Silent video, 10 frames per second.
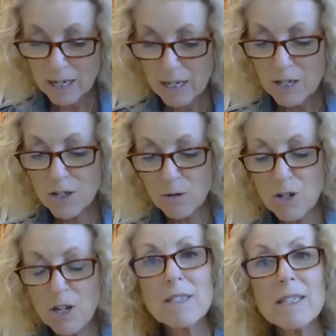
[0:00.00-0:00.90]
So
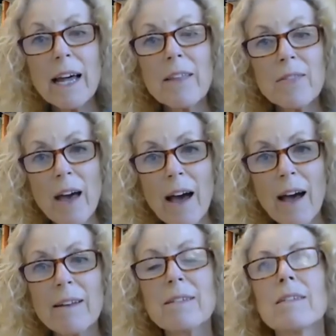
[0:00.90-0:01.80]
just let
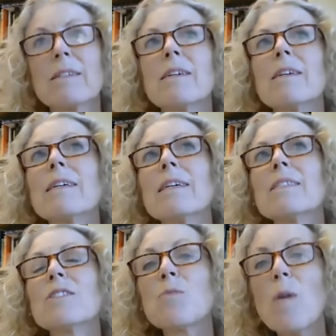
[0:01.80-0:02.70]
that
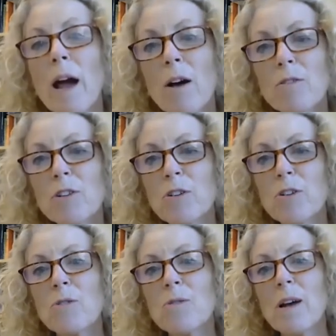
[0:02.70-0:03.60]
surround
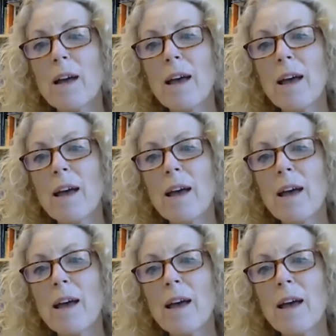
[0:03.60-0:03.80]
you